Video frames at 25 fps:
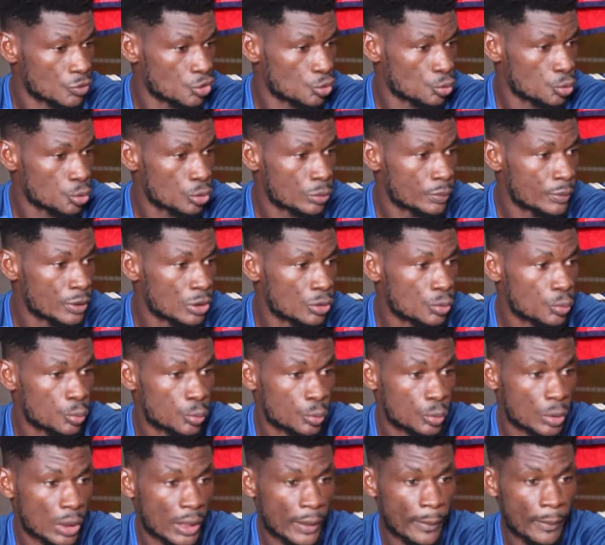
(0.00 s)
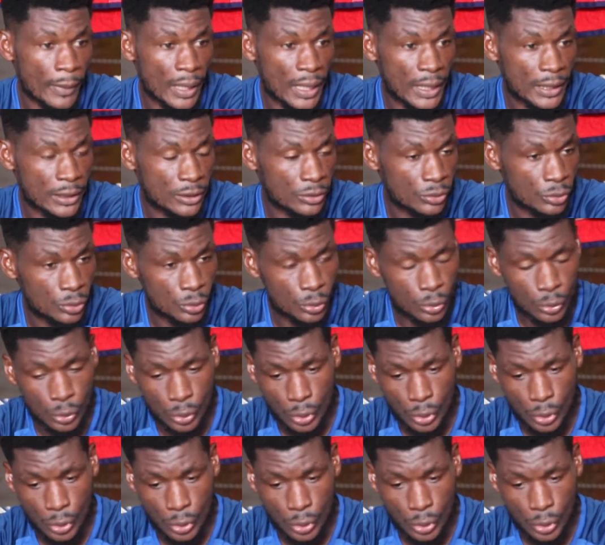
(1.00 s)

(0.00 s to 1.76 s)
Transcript: took me to a man who